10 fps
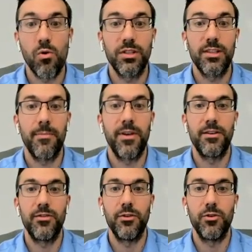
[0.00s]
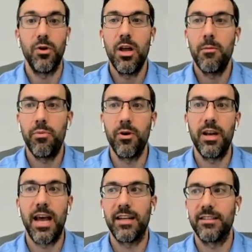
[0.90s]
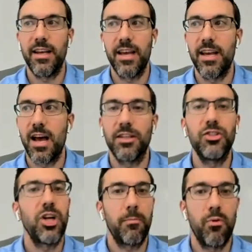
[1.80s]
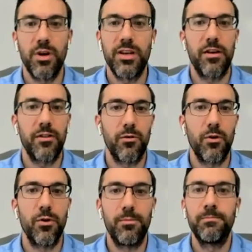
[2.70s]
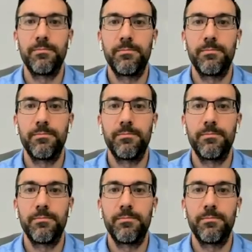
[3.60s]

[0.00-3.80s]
or something to put as a checkpoint down the road.